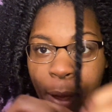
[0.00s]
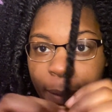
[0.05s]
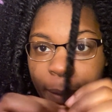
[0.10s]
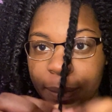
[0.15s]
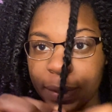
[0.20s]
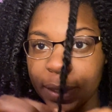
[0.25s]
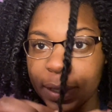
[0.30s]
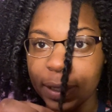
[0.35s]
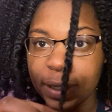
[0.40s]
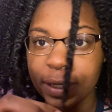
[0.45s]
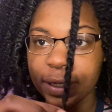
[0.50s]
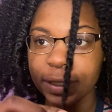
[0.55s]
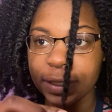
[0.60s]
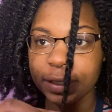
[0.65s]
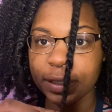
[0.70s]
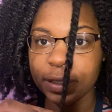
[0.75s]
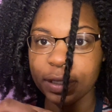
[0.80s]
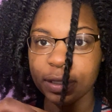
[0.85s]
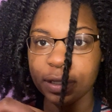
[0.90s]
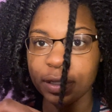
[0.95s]
because
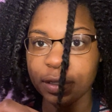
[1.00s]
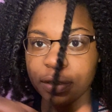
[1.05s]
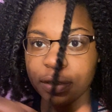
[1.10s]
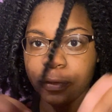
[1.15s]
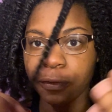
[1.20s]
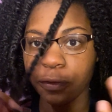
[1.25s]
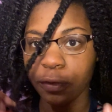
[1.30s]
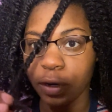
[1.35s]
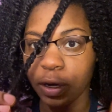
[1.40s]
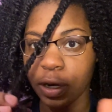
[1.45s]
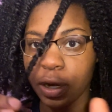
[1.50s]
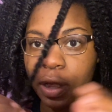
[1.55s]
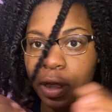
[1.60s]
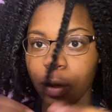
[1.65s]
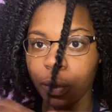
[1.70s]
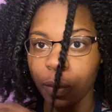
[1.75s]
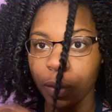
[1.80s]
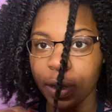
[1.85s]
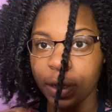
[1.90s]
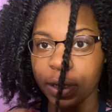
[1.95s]
since it's the front, I
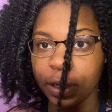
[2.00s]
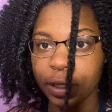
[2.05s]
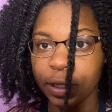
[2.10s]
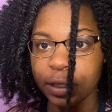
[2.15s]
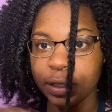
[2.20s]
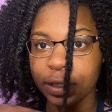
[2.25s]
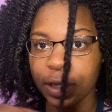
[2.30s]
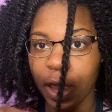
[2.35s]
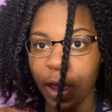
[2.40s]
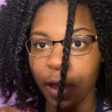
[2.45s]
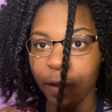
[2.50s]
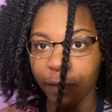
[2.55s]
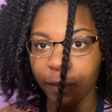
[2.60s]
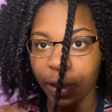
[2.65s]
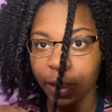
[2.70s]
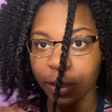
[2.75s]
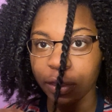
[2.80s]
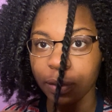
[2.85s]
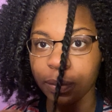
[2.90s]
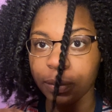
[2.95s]
want it to have
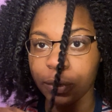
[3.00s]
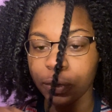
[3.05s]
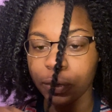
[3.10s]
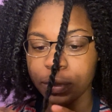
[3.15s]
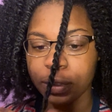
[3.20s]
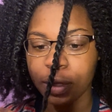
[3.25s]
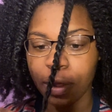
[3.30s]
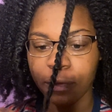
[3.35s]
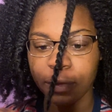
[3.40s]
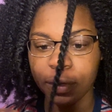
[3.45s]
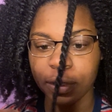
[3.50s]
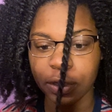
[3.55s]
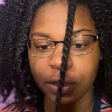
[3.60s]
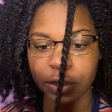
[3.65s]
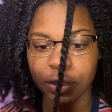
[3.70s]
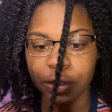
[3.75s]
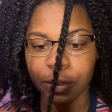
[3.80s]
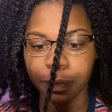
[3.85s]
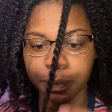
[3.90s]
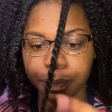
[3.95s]
like the most
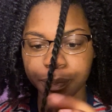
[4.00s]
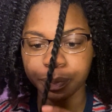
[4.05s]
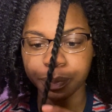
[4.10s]
definition.